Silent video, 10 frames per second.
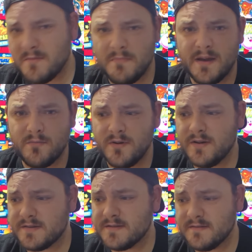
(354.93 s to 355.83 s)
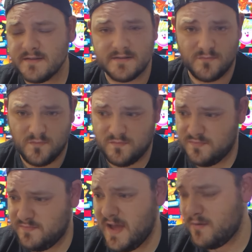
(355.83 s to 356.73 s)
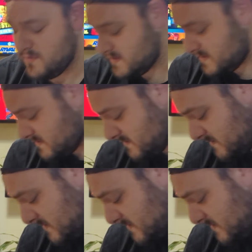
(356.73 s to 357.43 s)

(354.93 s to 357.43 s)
my word, that was